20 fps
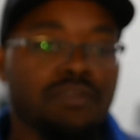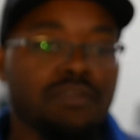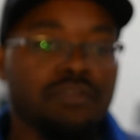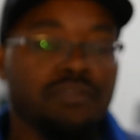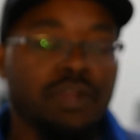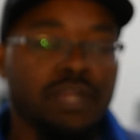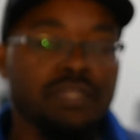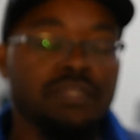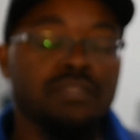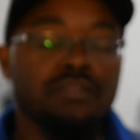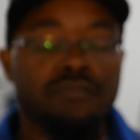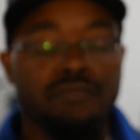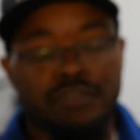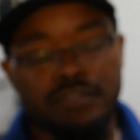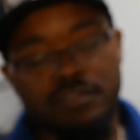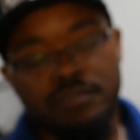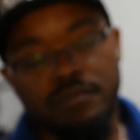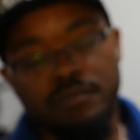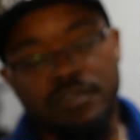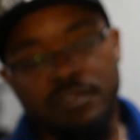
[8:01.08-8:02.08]
a great deal of
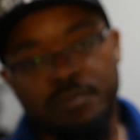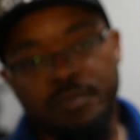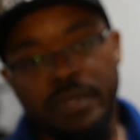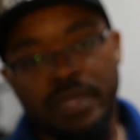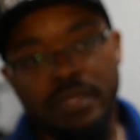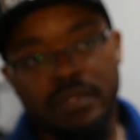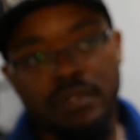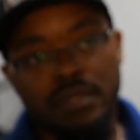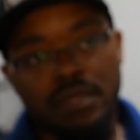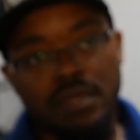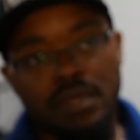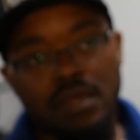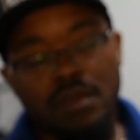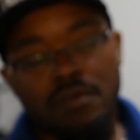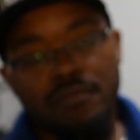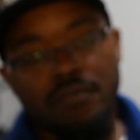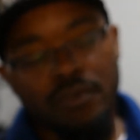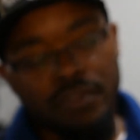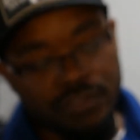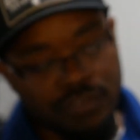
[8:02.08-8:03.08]
respect
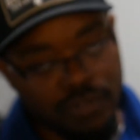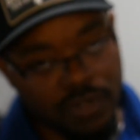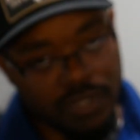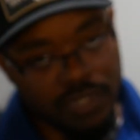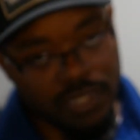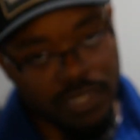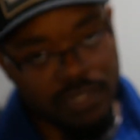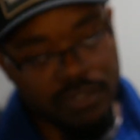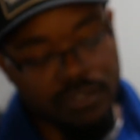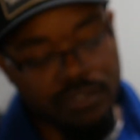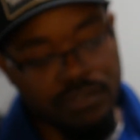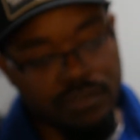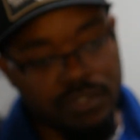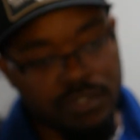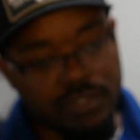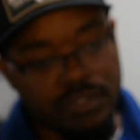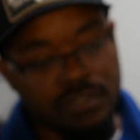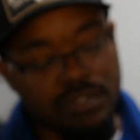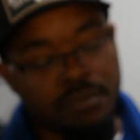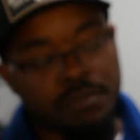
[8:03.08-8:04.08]
for the trucking
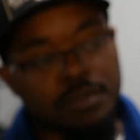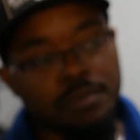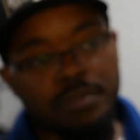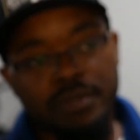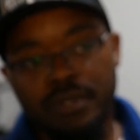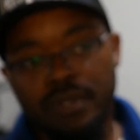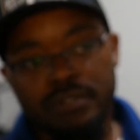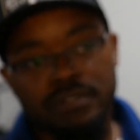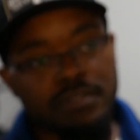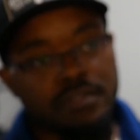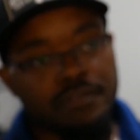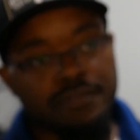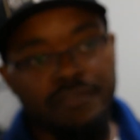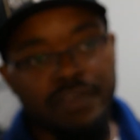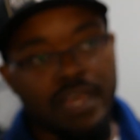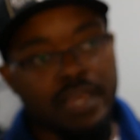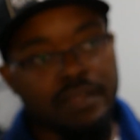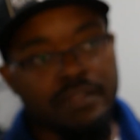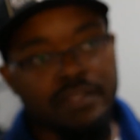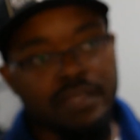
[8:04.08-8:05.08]
industry simply because of the
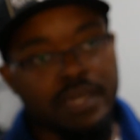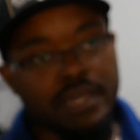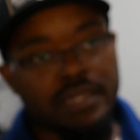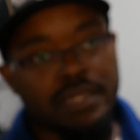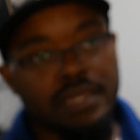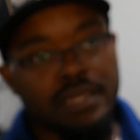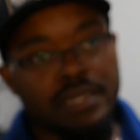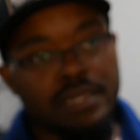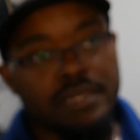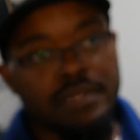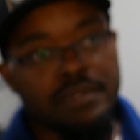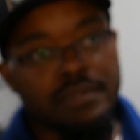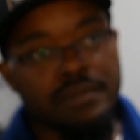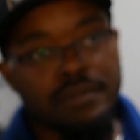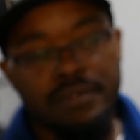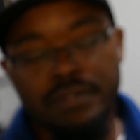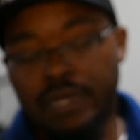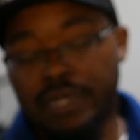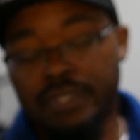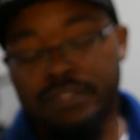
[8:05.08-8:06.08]
fact that,
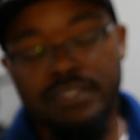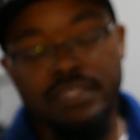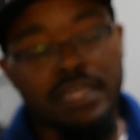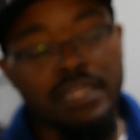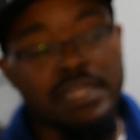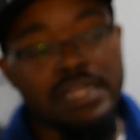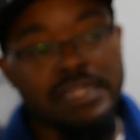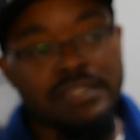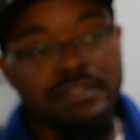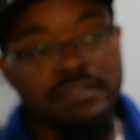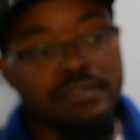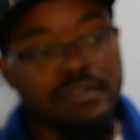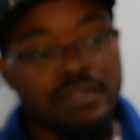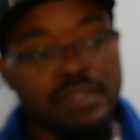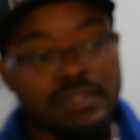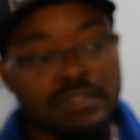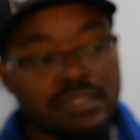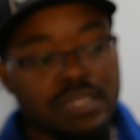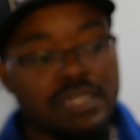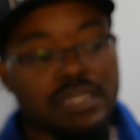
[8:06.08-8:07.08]
like I said,
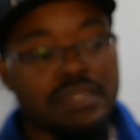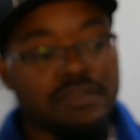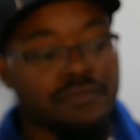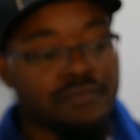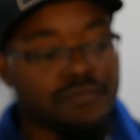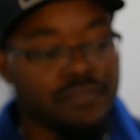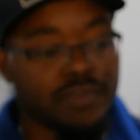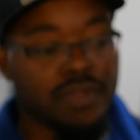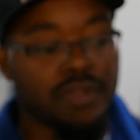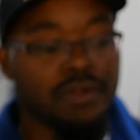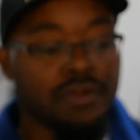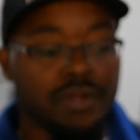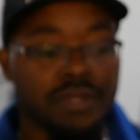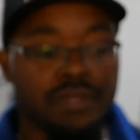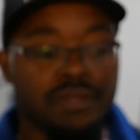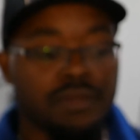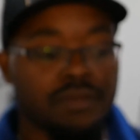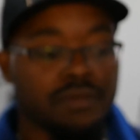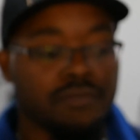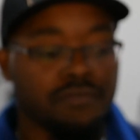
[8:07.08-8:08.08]
it's a
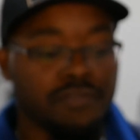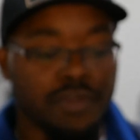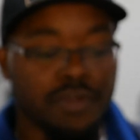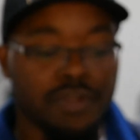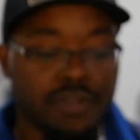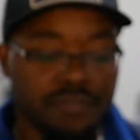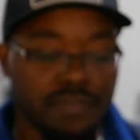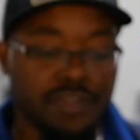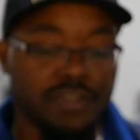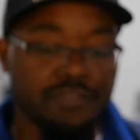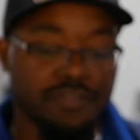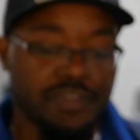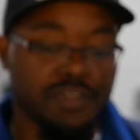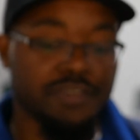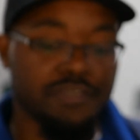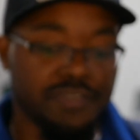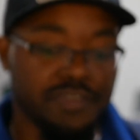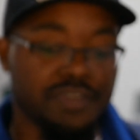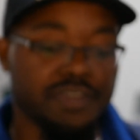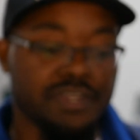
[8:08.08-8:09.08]
very, very, very, very,
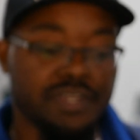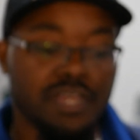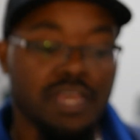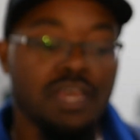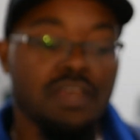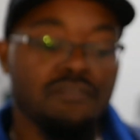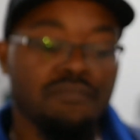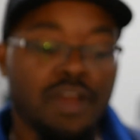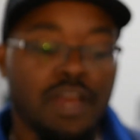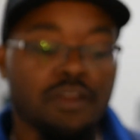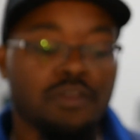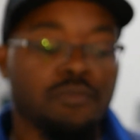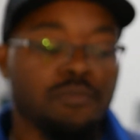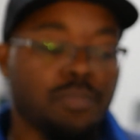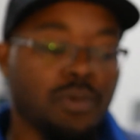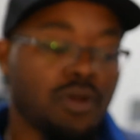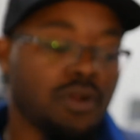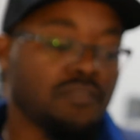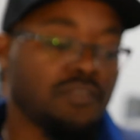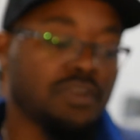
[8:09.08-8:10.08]
very vital
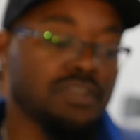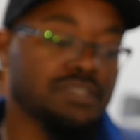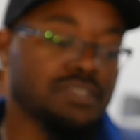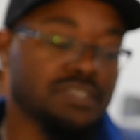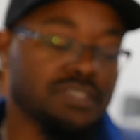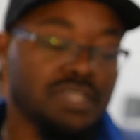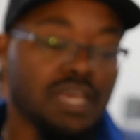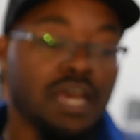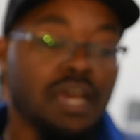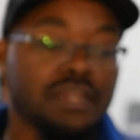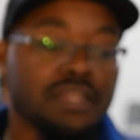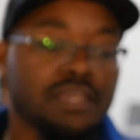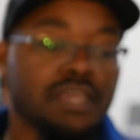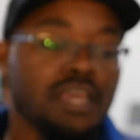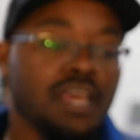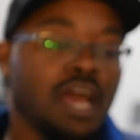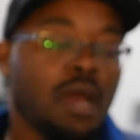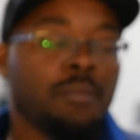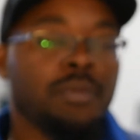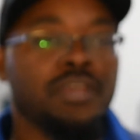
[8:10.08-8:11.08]
part of our society.
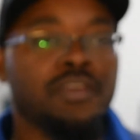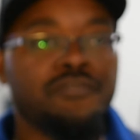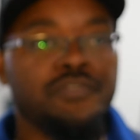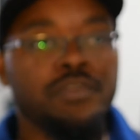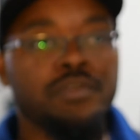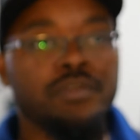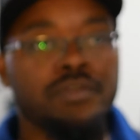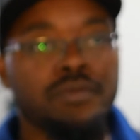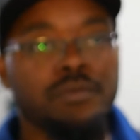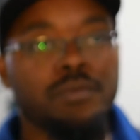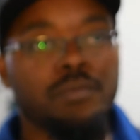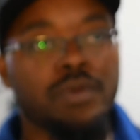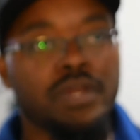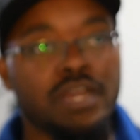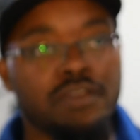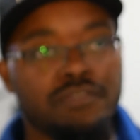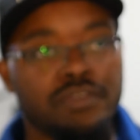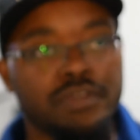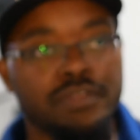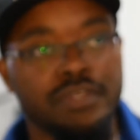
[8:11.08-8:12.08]
I mean, if you're
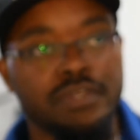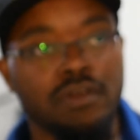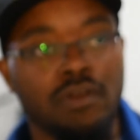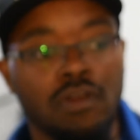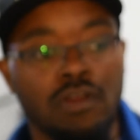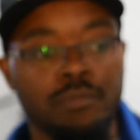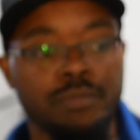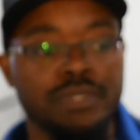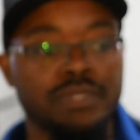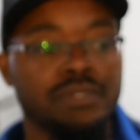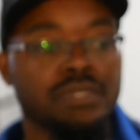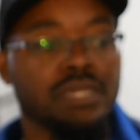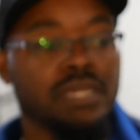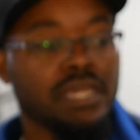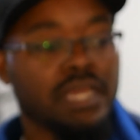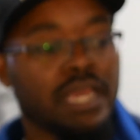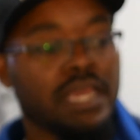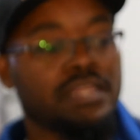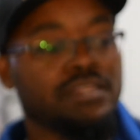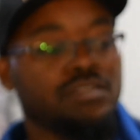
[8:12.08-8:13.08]
ever in the Army
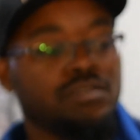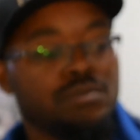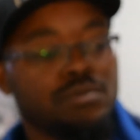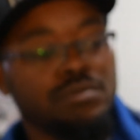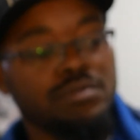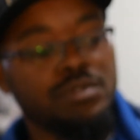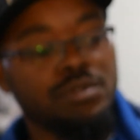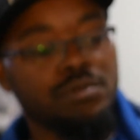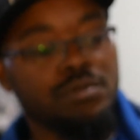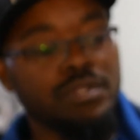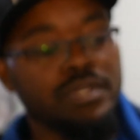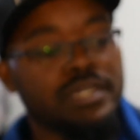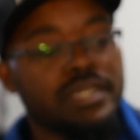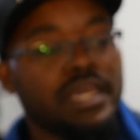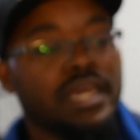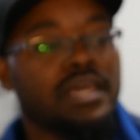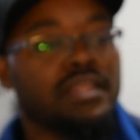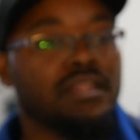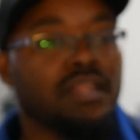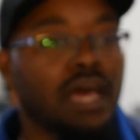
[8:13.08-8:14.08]
and you look
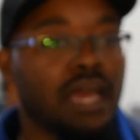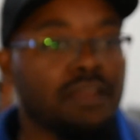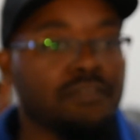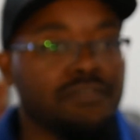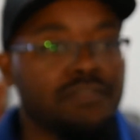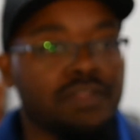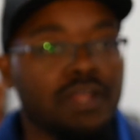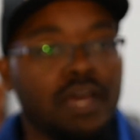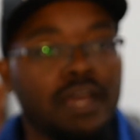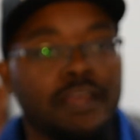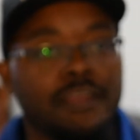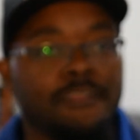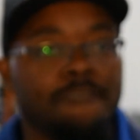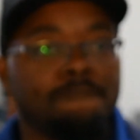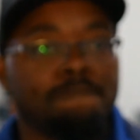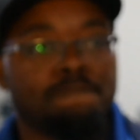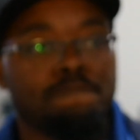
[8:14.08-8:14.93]
at life like